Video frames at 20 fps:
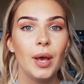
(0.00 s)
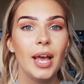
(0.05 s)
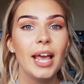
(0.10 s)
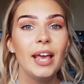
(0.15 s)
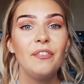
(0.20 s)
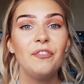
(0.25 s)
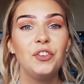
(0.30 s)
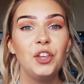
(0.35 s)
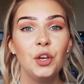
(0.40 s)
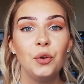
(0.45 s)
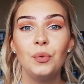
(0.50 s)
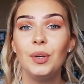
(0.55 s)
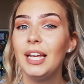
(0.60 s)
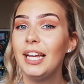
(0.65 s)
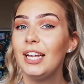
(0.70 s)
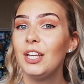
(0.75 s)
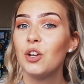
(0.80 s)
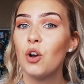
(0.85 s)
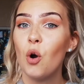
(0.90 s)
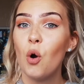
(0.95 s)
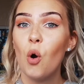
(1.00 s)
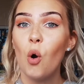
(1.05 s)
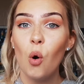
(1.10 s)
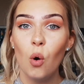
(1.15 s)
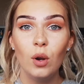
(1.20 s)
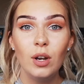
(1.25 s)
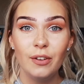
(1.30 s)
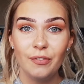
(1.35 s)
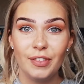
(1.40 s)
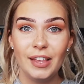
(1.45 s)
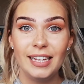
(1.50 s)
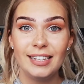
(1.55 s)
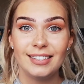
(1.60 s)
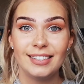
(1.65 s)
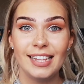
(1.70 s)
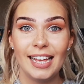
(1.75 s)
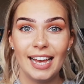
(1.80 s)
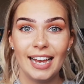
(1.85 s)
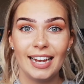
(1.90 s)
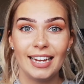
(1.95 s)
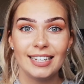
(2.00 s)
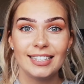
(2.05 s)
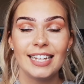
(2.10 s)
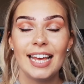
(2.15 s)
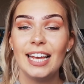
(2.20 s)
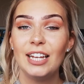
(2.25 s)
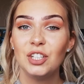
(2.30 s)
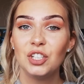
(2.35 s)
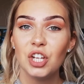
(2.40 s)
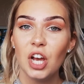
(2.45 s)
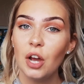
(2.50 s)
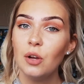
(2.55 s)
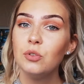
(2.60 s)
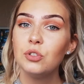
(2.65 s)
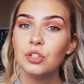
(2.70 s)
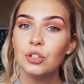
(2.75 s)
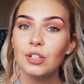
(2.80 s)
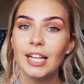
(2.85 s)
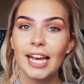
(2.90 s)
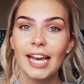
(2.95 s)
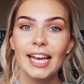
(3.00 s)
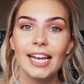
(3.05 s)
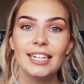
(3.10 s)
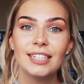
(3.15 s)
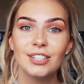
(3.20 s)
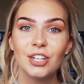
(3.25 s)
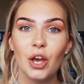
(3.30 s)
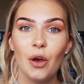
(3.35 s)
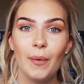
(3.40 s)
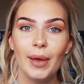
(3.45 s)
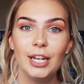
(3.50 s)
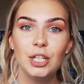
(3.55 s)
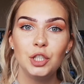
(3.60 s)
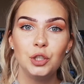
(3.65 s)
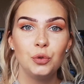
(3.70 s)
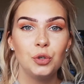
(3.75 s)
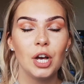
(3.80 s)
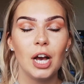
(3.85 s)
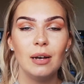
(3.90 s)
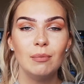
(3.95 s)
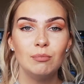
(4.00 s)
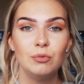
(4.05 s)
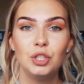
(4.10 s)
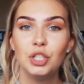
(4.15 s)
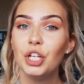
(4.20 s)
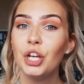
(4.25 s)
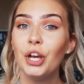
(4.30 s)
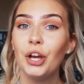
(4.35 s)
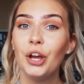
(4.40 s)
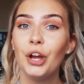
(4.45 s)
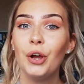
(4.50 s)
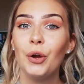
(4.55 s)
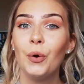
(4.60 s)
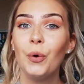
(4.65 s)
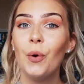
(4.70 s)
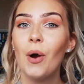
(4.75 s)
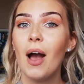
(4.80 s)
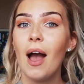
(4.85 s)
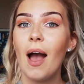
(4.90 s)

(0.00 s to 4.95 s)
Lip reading: If you need all of these things, in total, it is going to come to